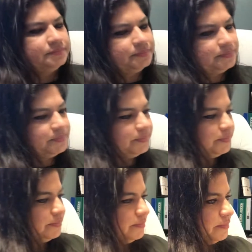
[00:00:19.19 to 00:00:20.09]

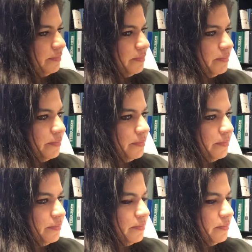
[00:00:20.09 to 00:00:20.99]

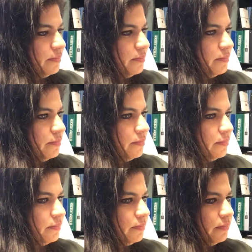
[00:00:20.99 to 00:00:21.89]

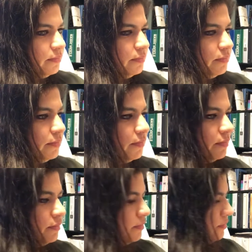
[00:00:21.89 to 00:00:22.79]

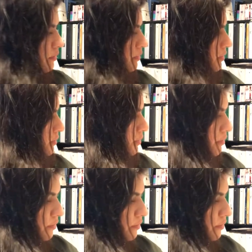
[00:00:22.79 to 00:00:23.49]
(no one is talking)